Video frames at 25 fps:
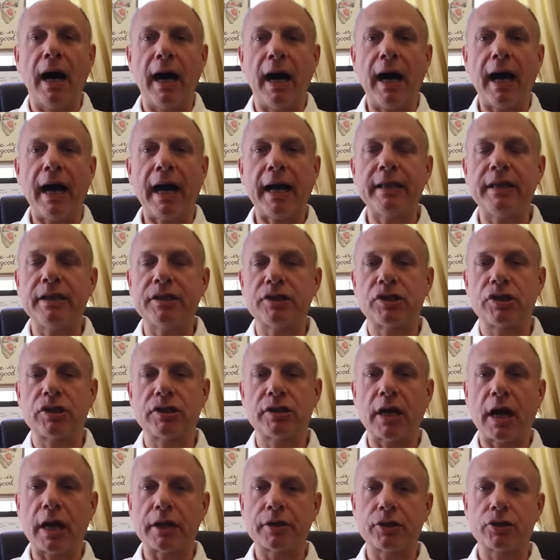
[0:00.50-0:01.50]
Hi, this is
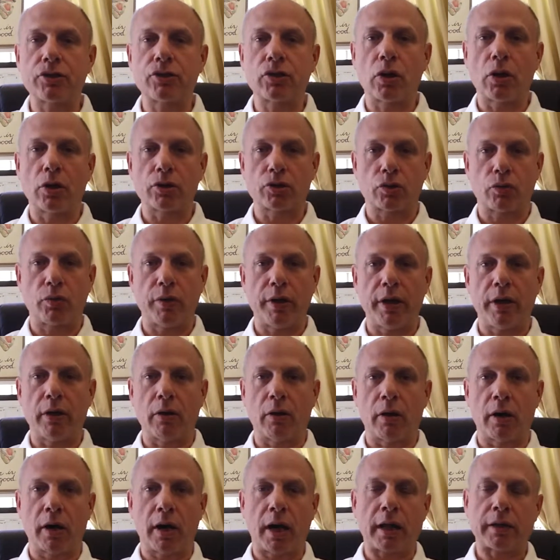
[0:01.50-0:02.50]
Dr. Charles
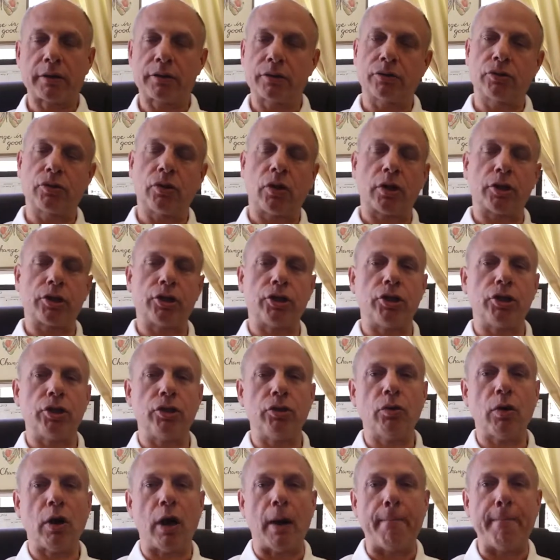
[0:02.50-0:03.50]
Krieger. I'd like to talk to
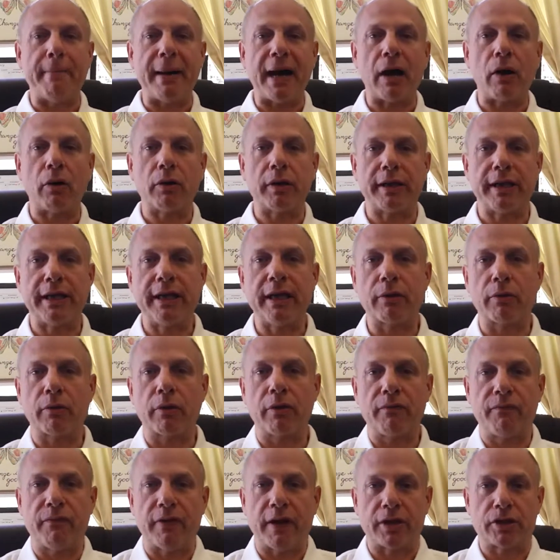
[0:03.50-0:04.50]
you about ear
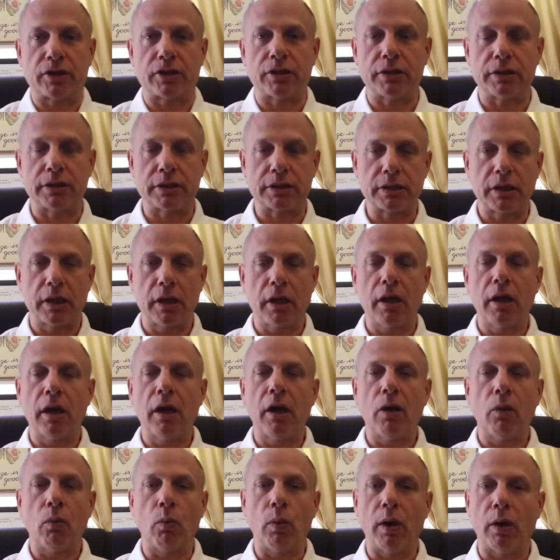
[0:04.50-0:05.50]
infections.
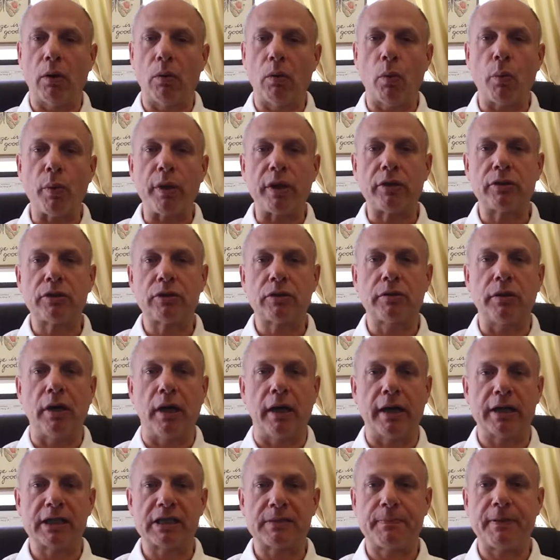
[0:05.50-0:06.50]
Well, what we
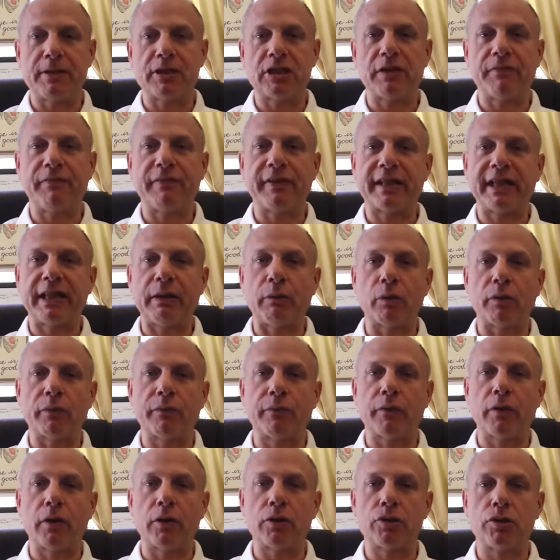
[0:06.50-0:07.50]
specifically
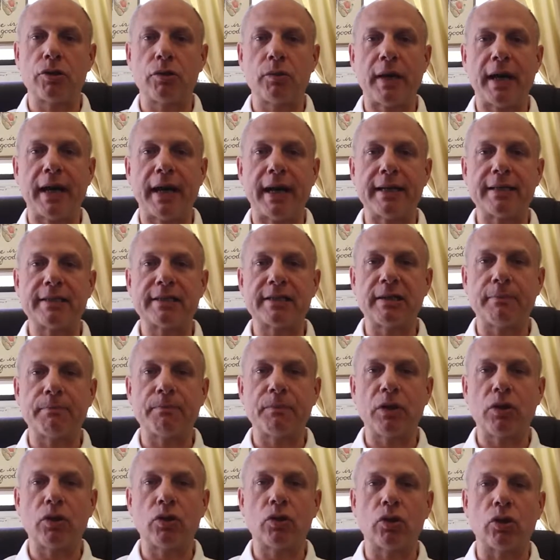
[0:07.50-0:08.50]
refer to as
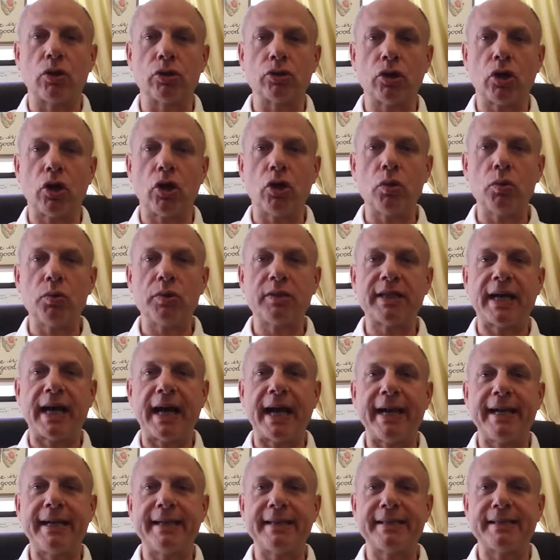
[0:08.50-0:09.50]
something called
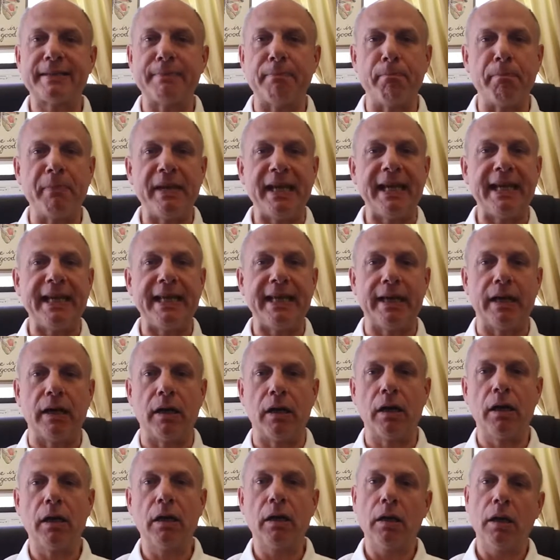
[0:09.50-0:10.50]
otitis
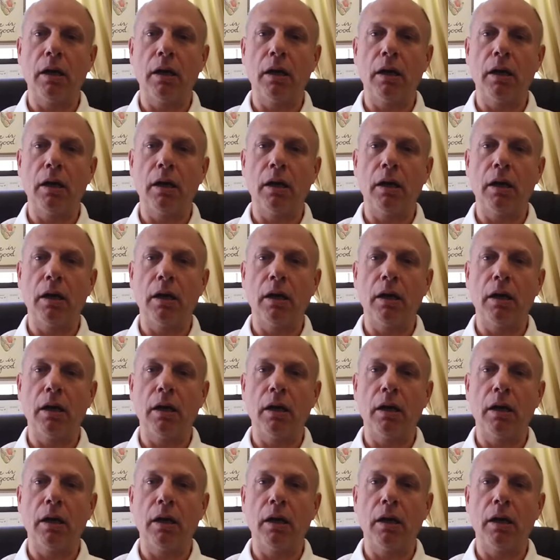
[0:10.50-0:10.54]
media,